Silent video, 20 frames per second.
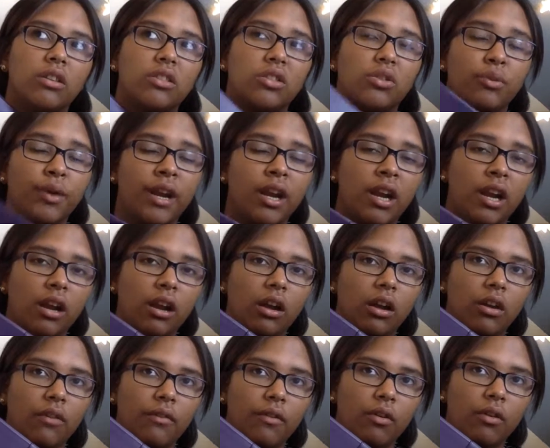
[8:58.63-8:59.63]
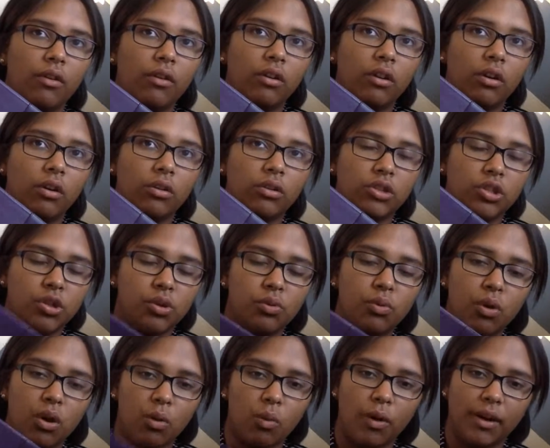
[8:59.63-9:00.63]
2
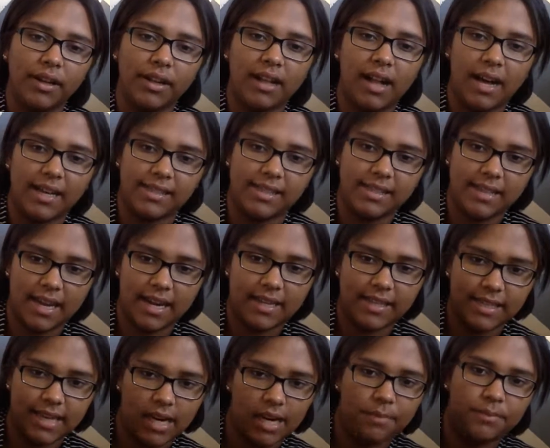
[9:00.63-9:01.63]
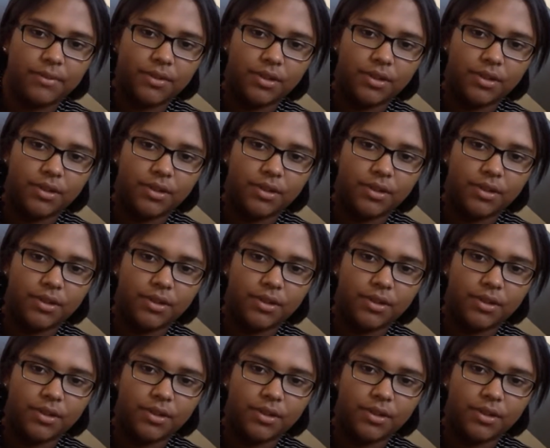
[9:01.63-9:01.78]
or 1 classes at a time.